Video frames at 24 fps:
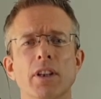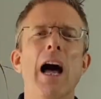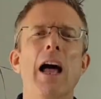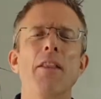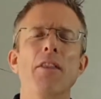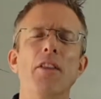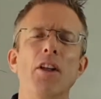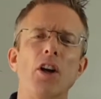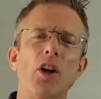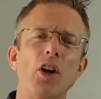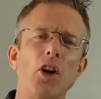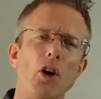
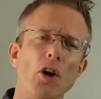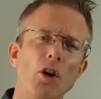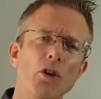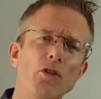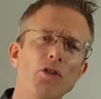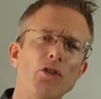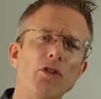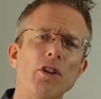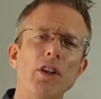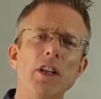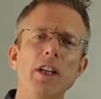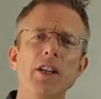And the
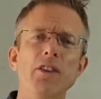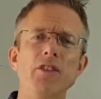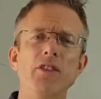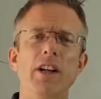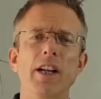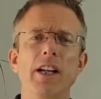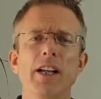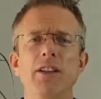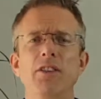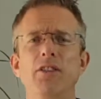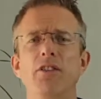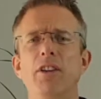constantly
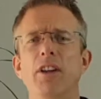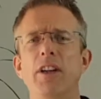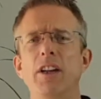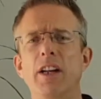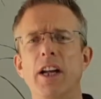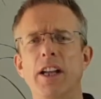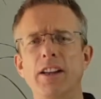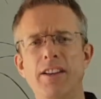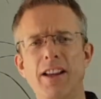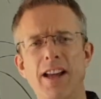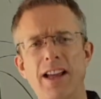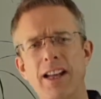
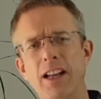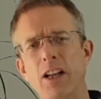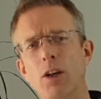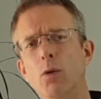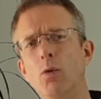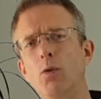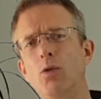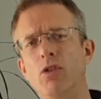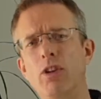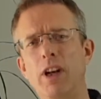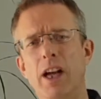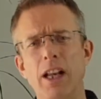changing
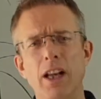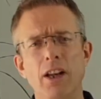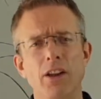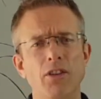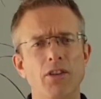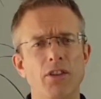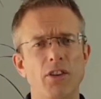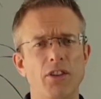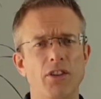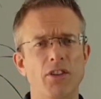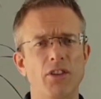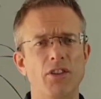technical
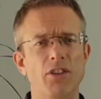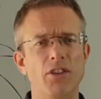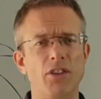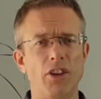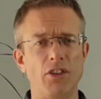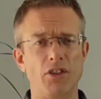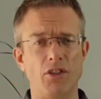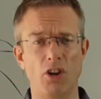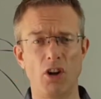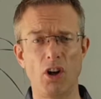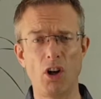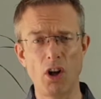challenges in
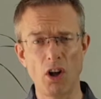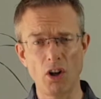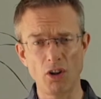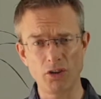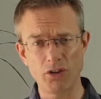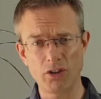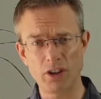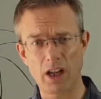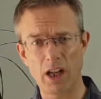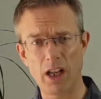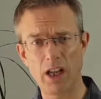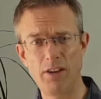such a
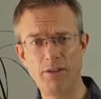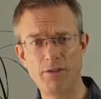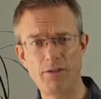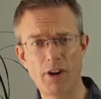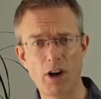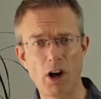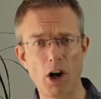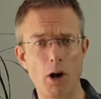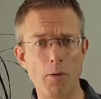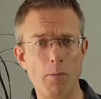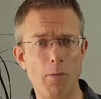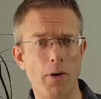hostile
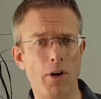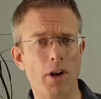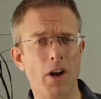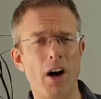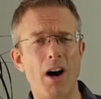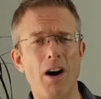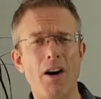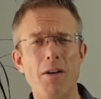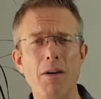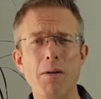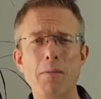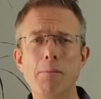environment
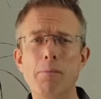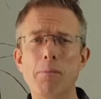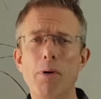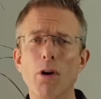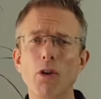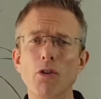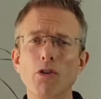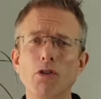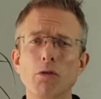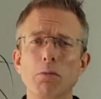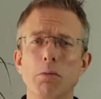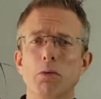are
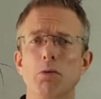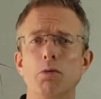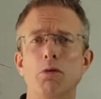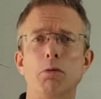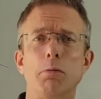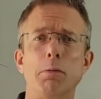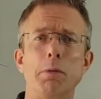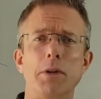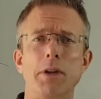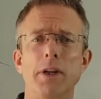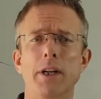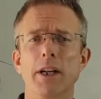impossible to
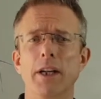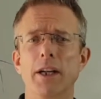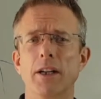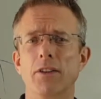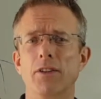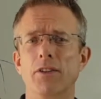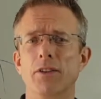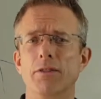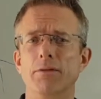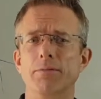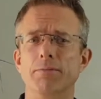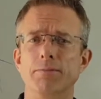
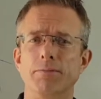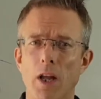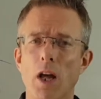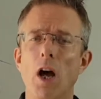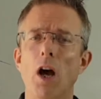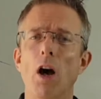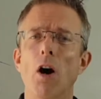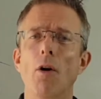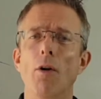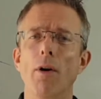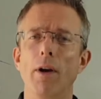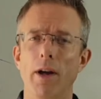predict.
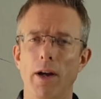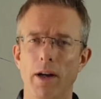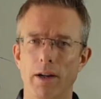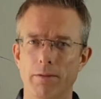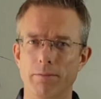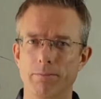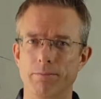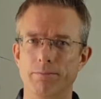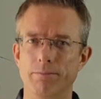Oh yeah.